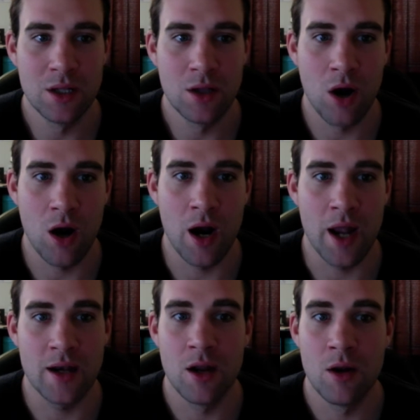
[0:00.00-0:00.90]
All right,
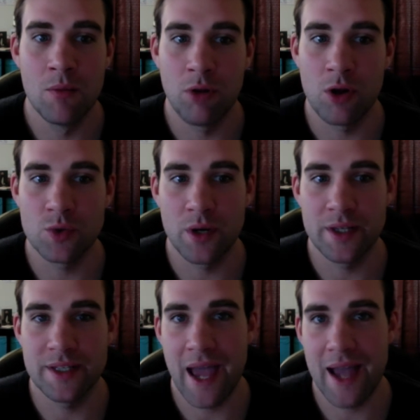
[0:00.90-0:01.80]
+1
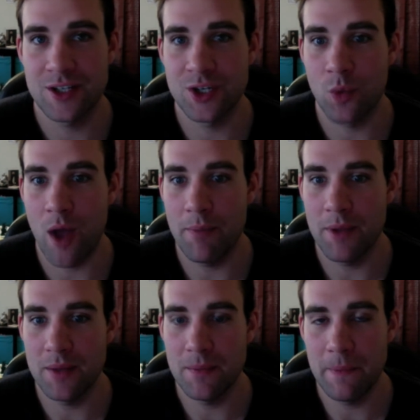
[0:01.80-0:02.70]
attack to your
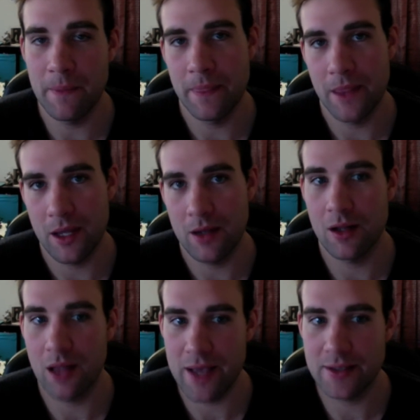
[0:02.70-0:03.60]
weapon.
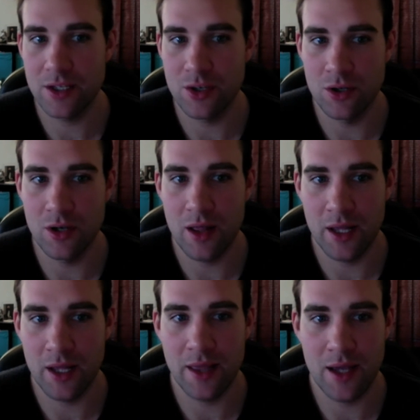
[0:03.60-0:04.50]
Classic, good. I
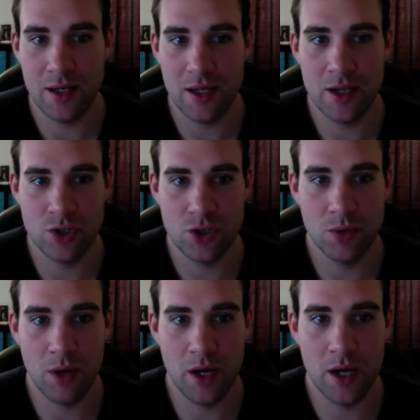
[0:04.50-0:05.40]
like that. Yeah, sure,
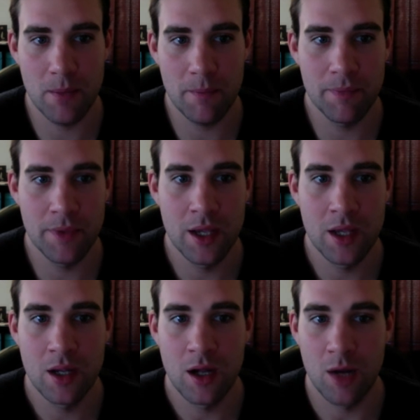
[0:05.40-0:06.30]
why not?
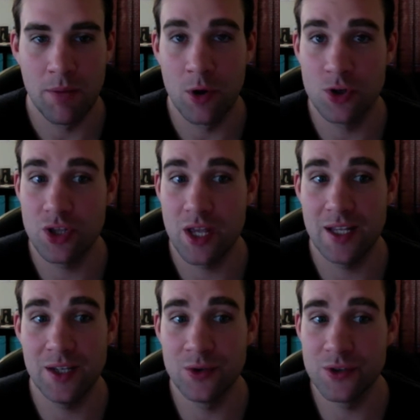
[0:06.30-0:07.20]
A potion that
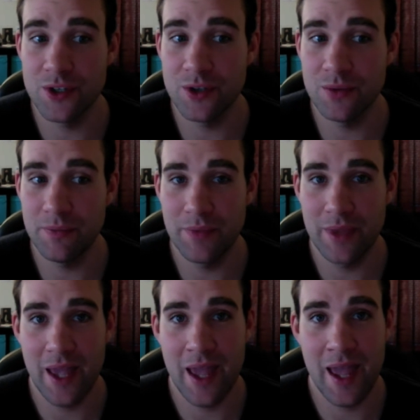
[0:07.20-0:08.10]
heals you,
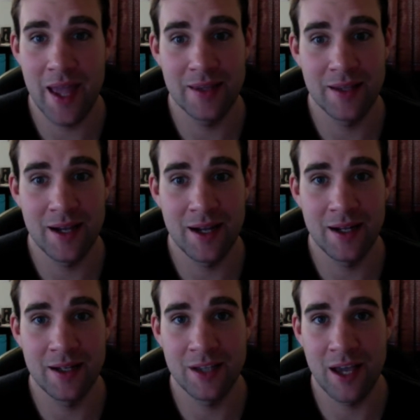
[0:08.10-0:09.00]
and
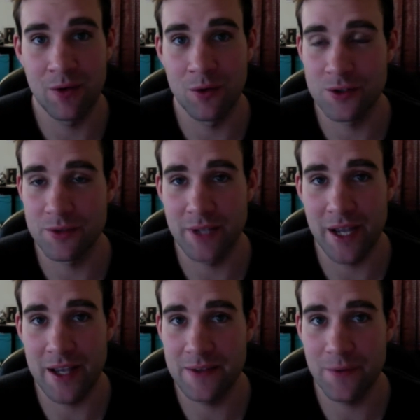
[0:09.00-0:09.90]
you got to roll some
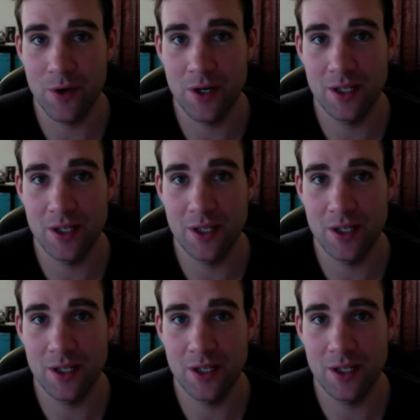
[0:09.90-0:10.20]
dice for it.